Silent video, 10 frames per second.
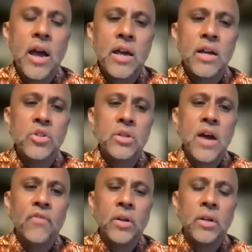Asian,
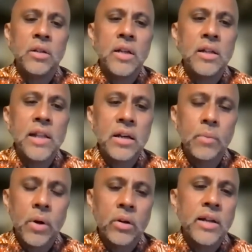African, and Latin
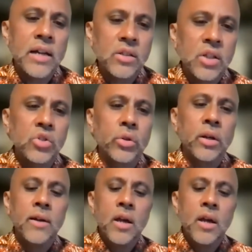American ancestry.